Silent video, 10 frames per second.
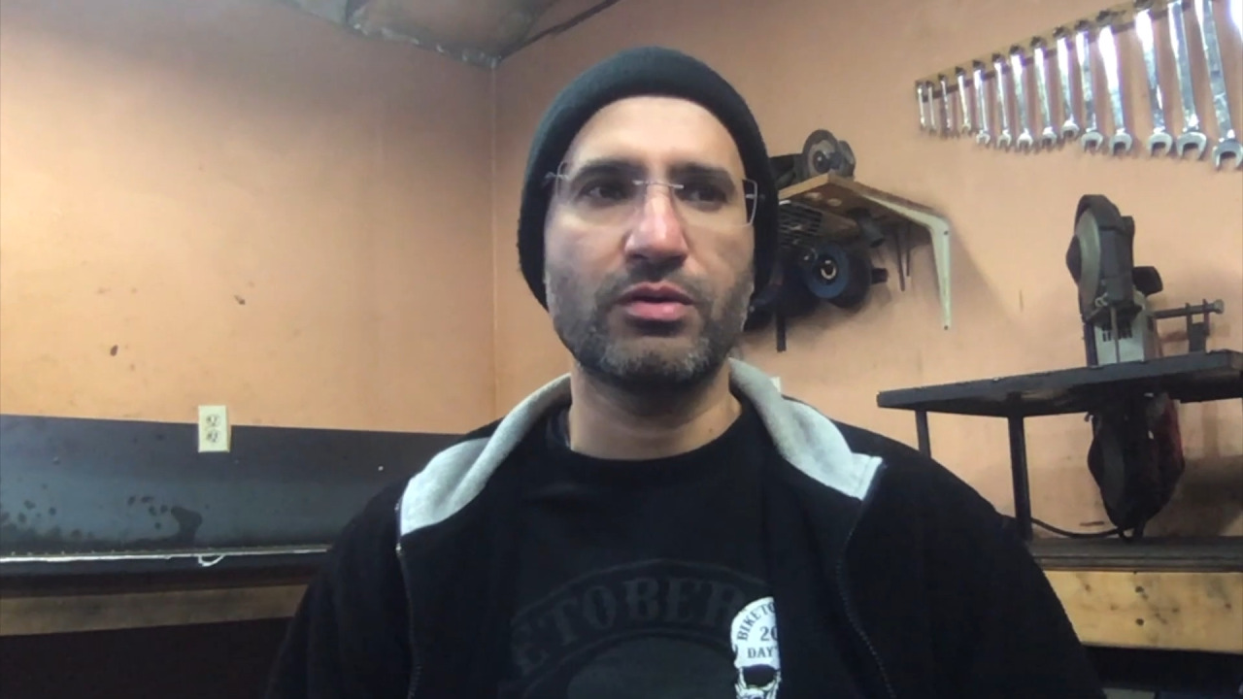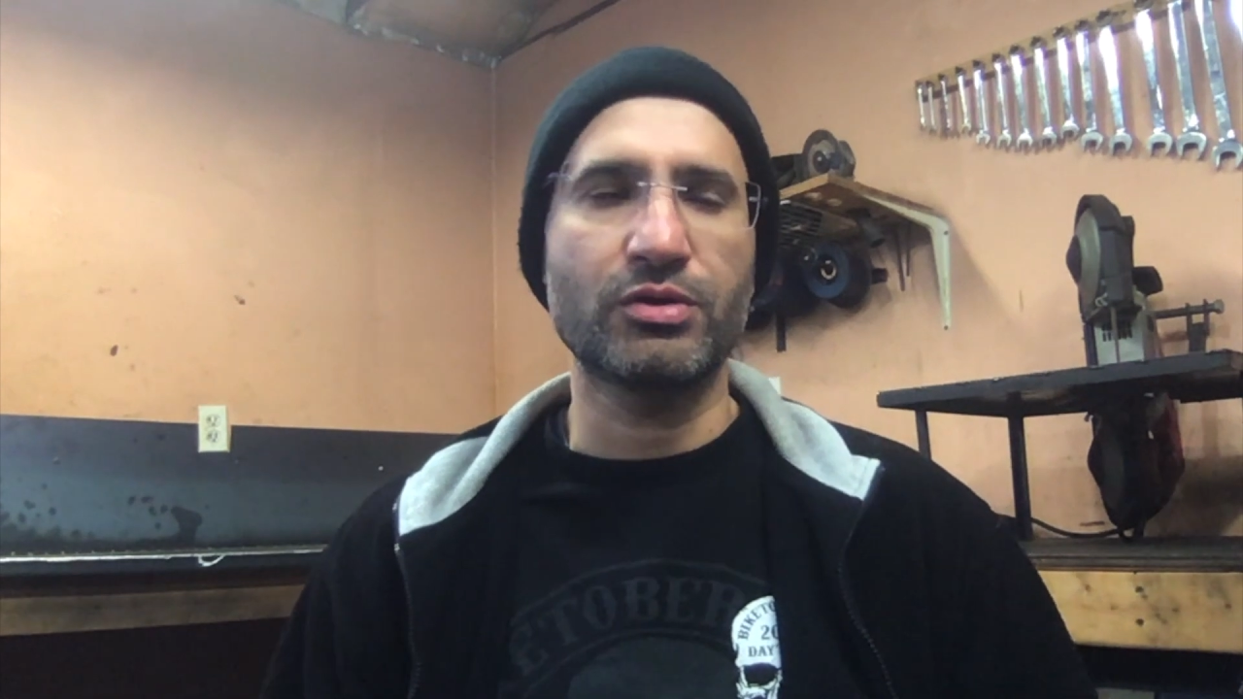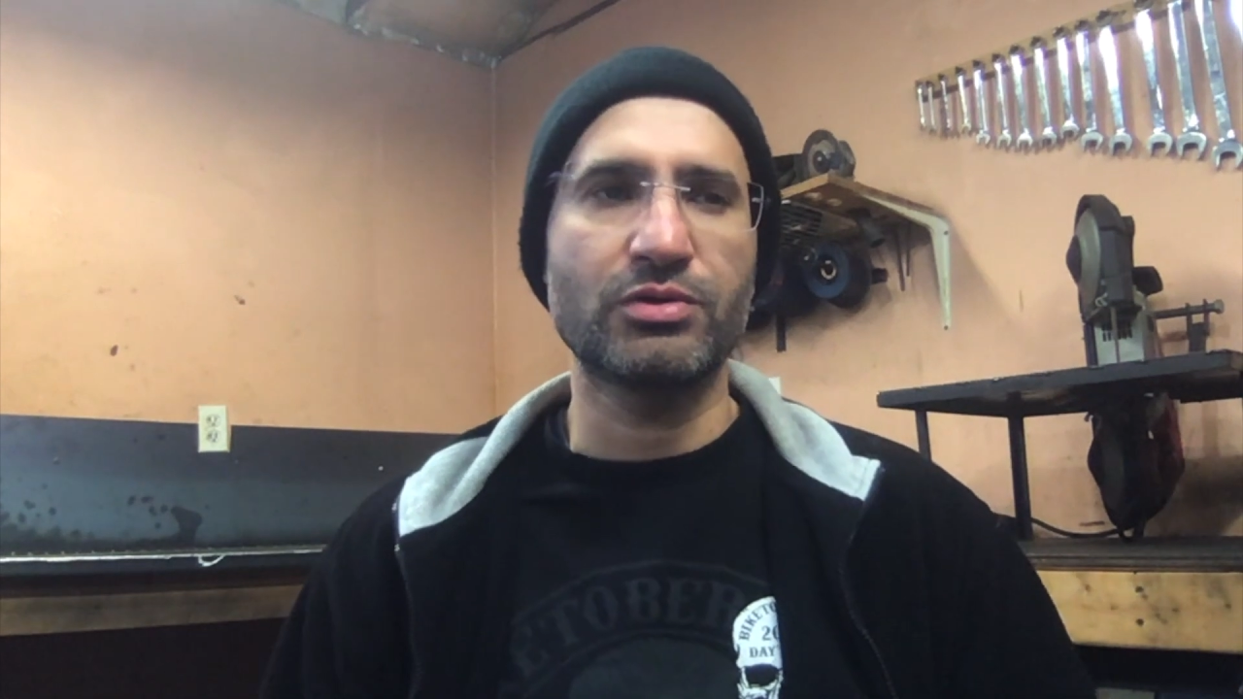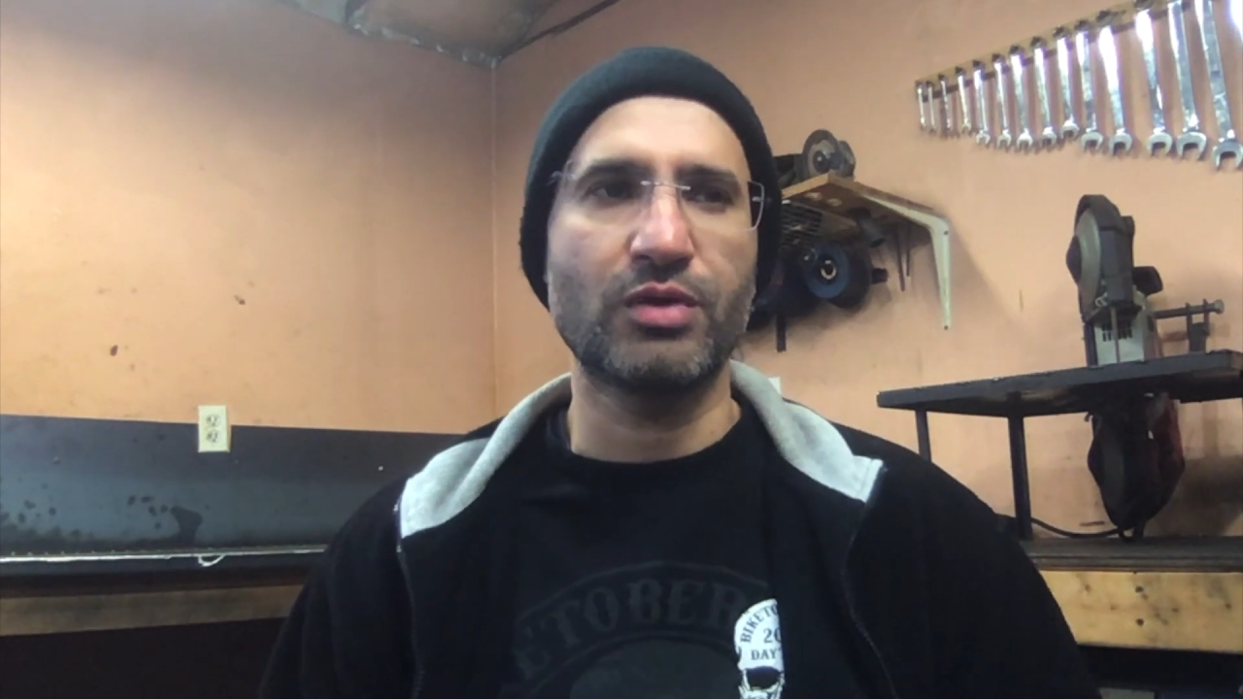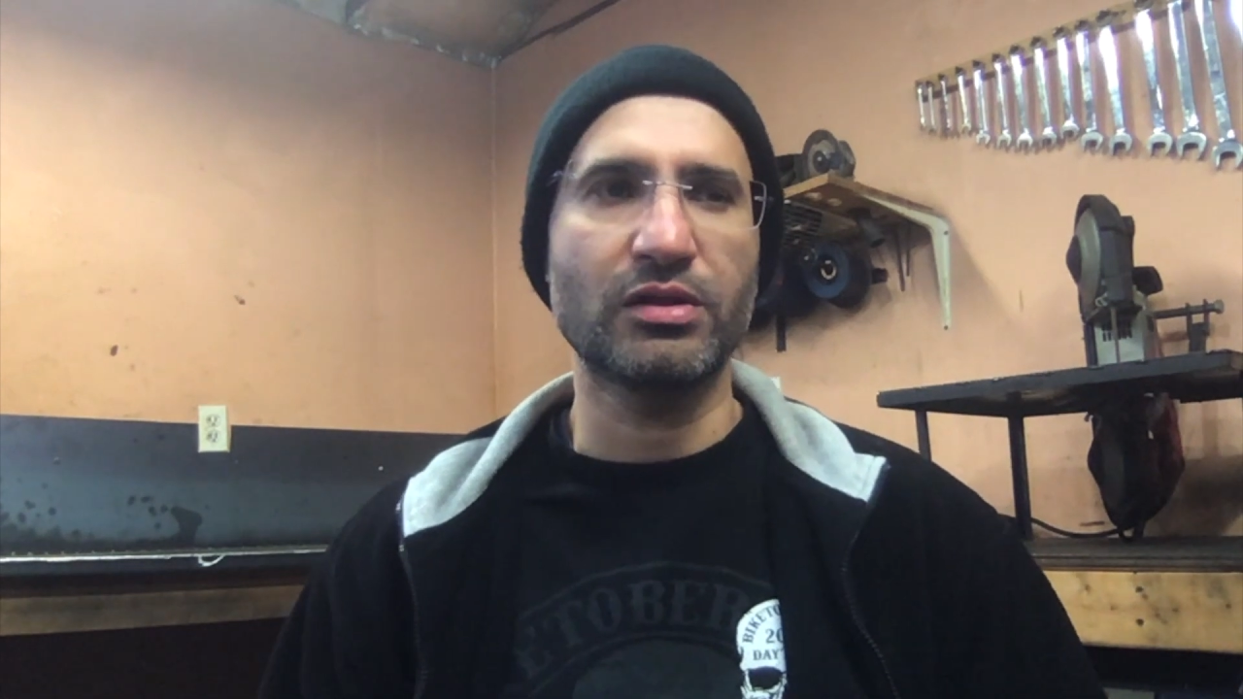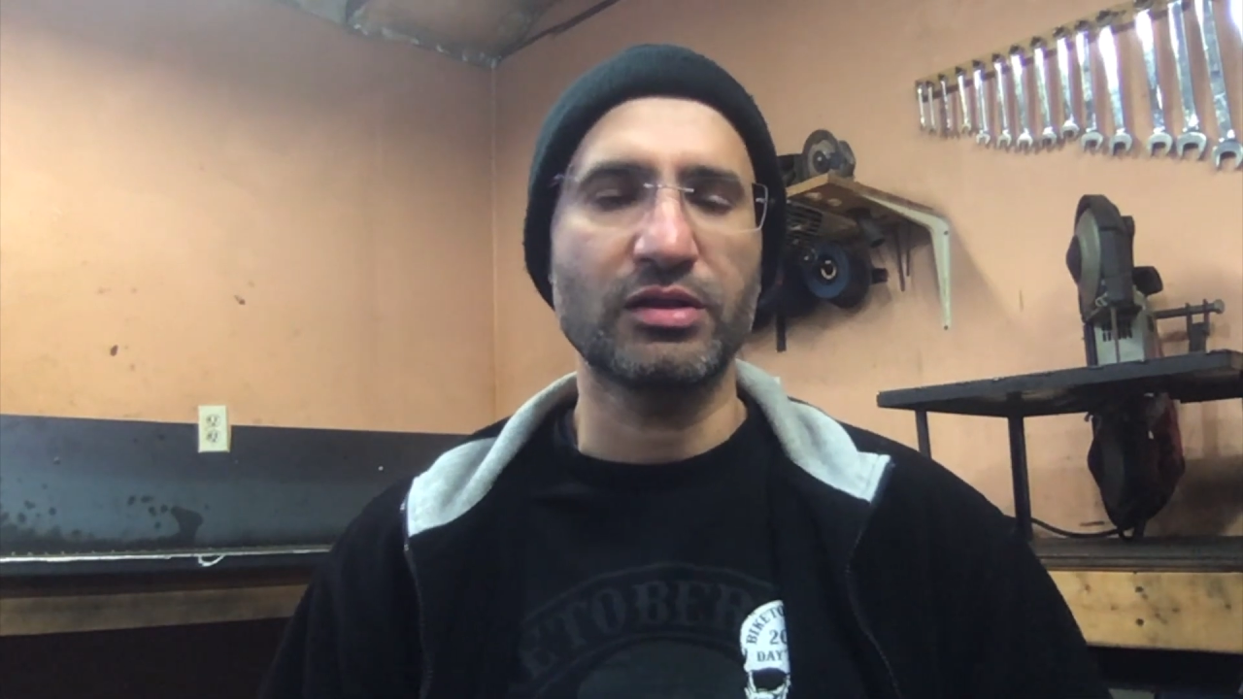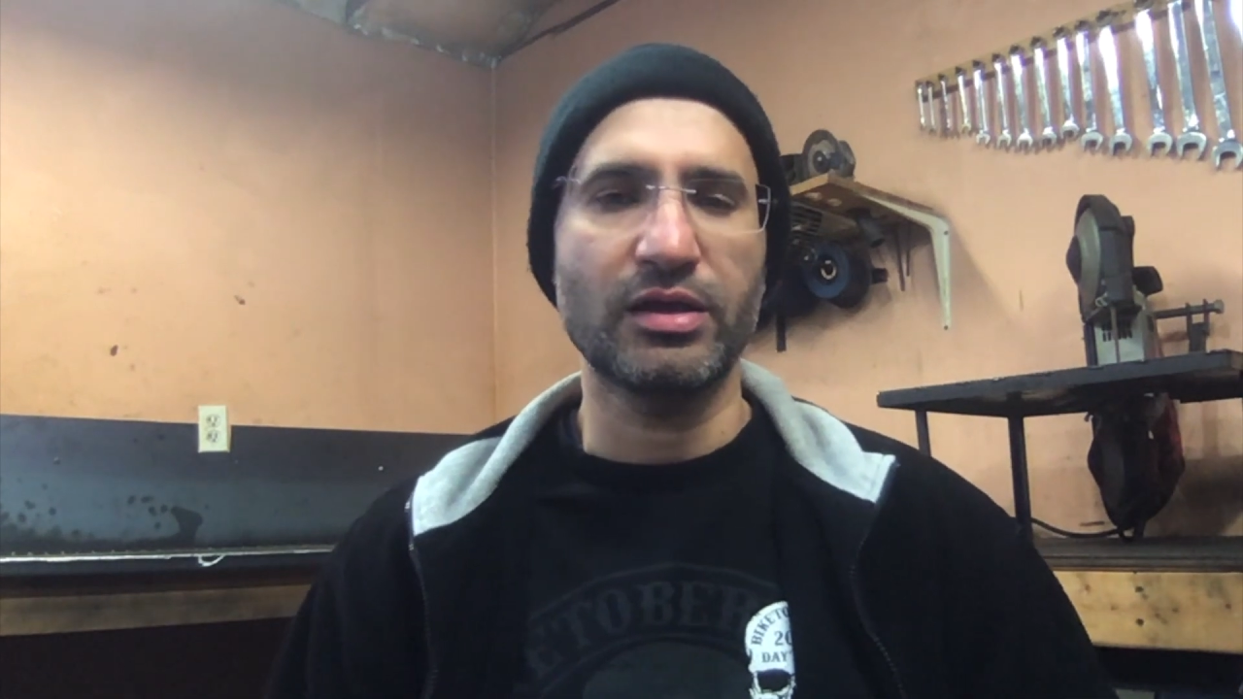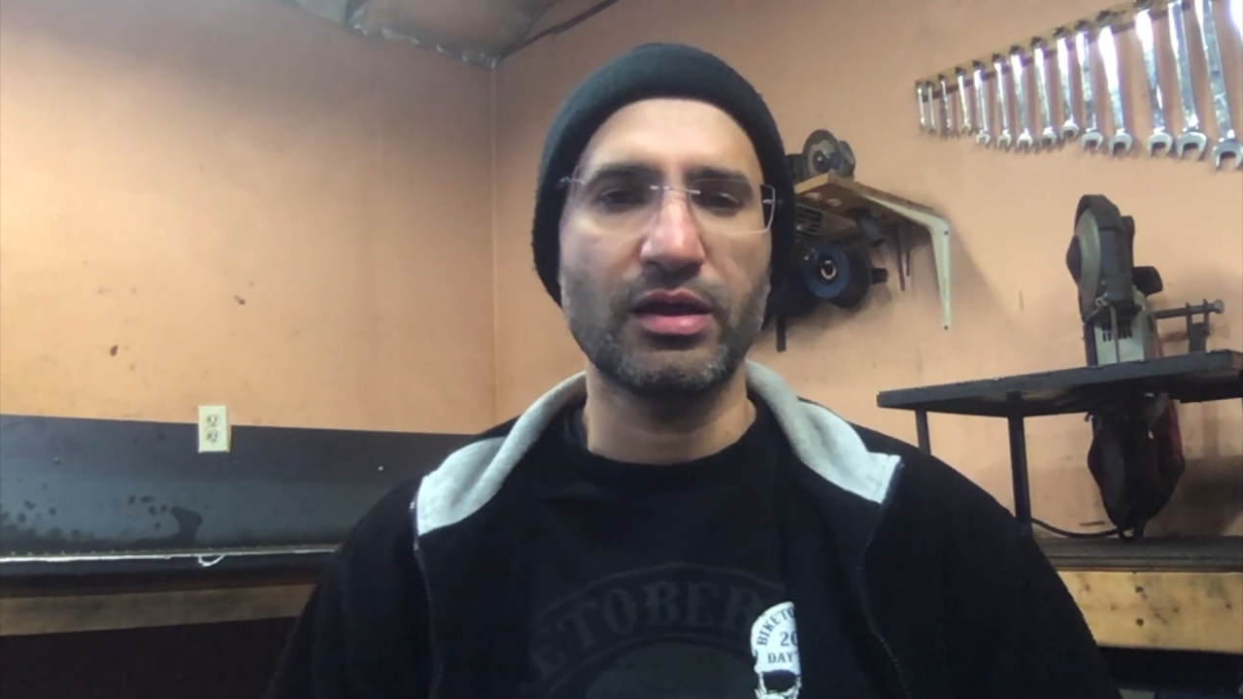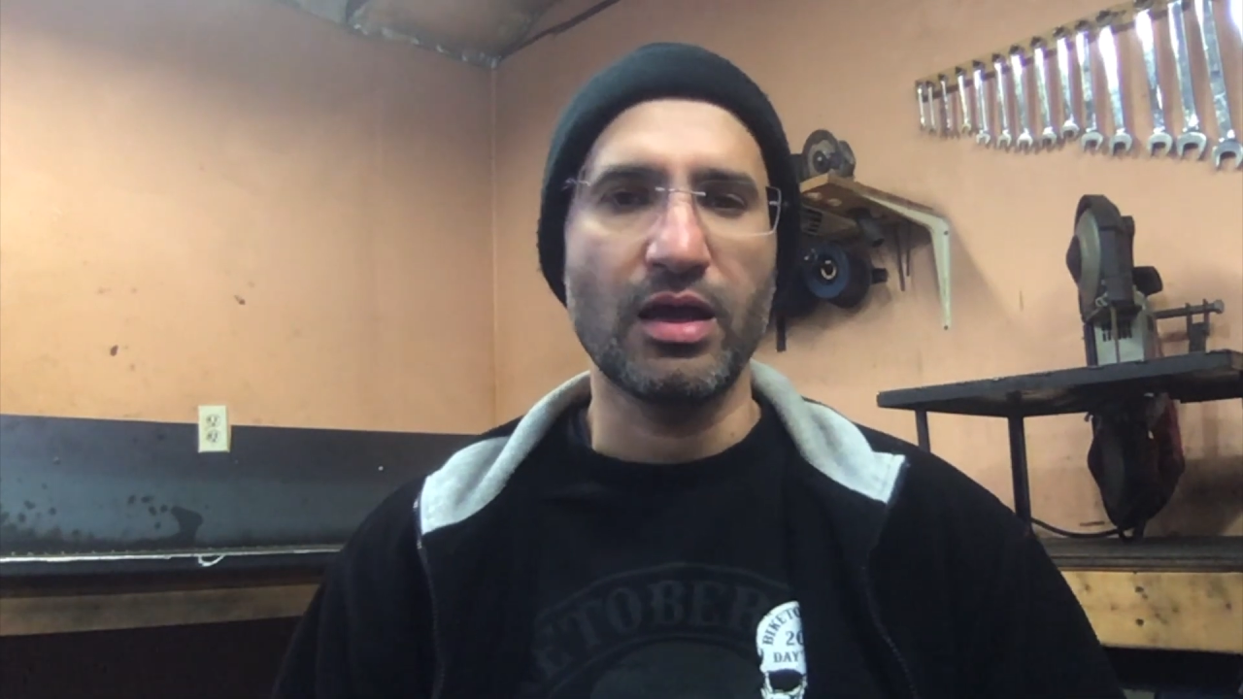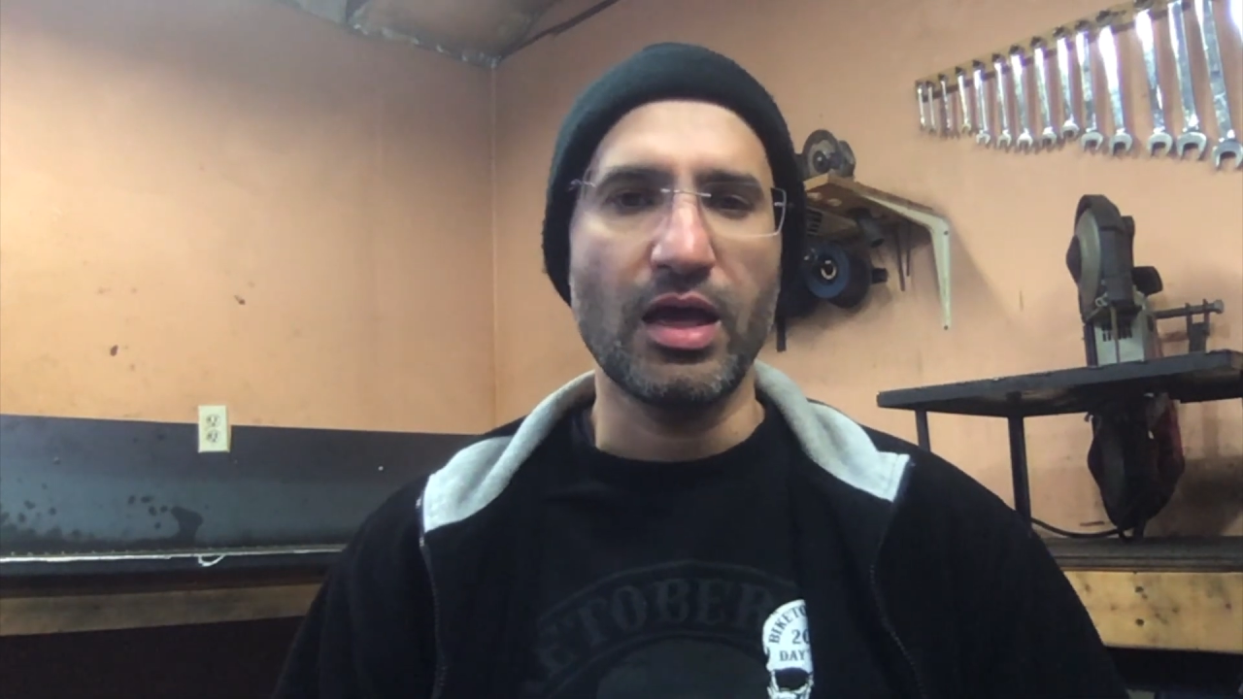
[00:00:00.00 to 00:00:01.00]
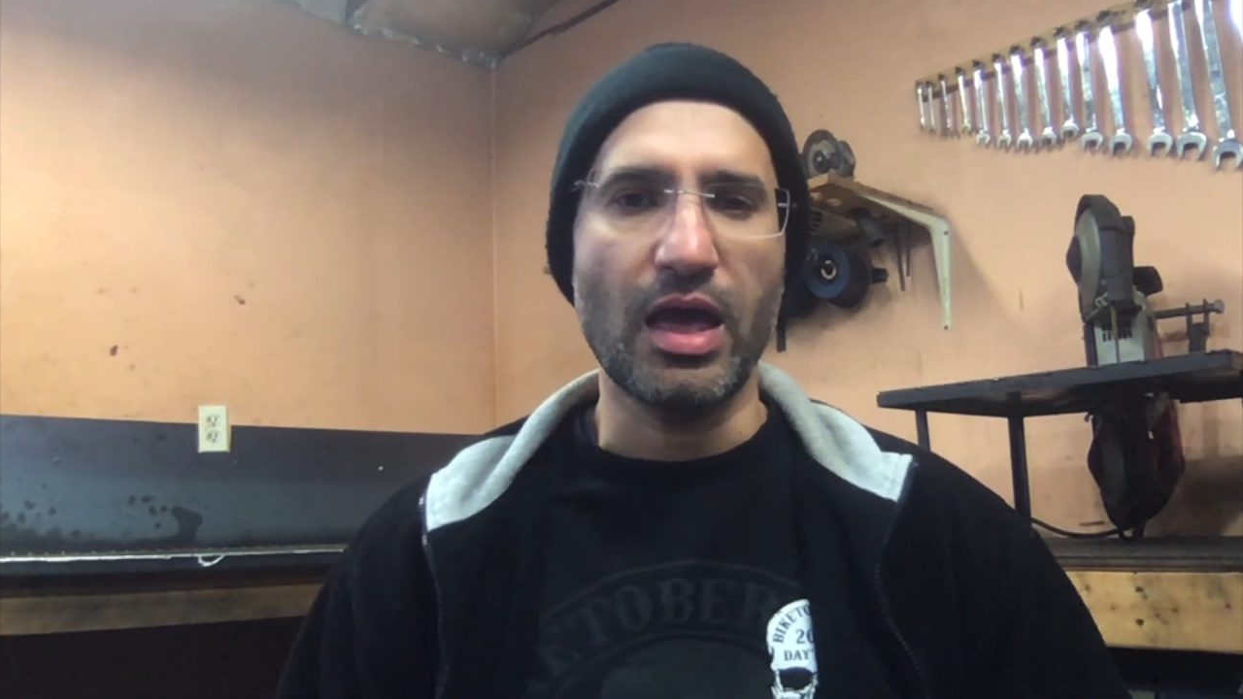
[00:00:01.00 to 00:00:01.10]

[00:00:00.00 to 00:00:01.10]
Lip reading: weren't readily